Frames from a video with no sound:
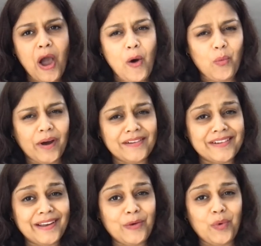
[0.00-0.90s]

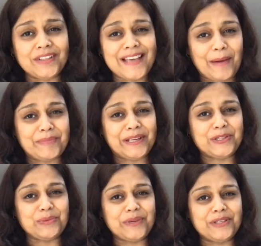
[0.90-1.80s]
Wondering what's happening
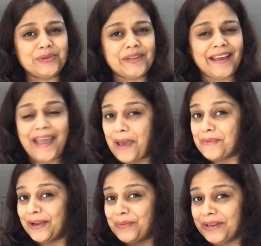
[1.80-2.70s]
to me today? Am
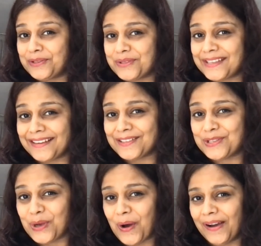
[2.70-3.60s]
I going to sing a
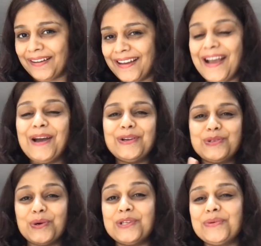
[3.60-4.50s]
song?
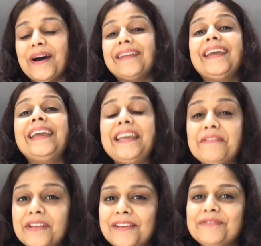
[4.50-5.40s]
Don't worry,
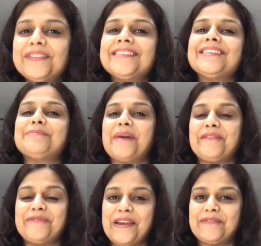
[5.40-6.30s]
even if this is my
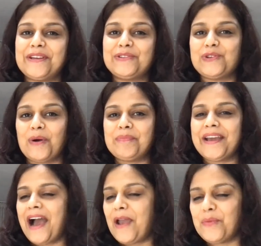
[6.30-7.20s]
favorite
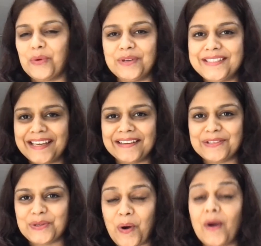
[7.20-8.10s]
topic, I won't sing a
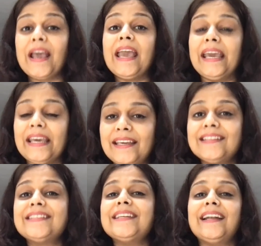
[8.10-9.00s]
song.
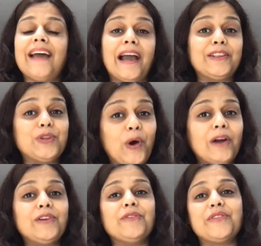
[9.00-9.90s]
Instead, I
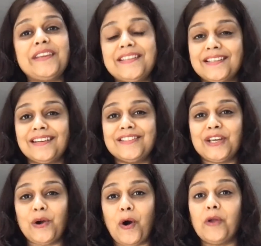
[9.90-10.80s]
thought of
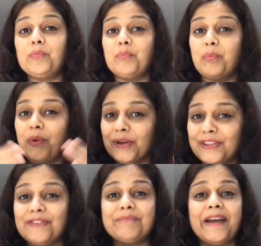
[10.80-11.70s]
researching on both
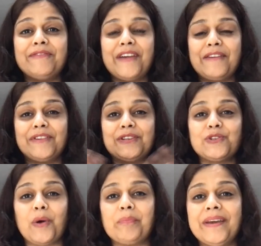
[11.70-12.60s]
of my favorite
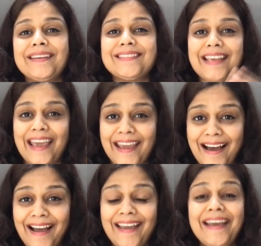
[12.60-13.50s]
topics,
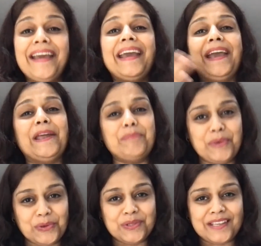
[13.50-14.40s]
AI and
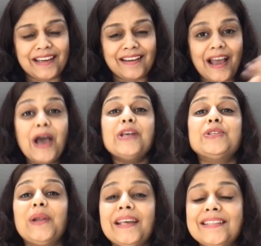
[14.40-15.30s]
music.
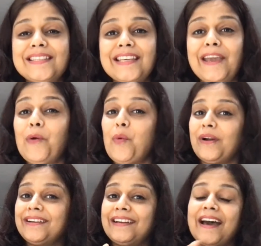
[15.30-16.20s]
So let's see
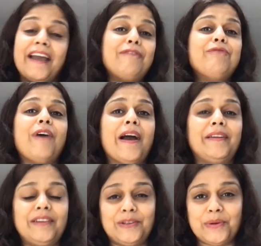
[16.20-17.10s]
what did I
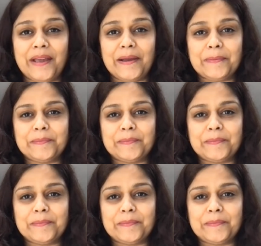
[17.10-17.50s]
find today.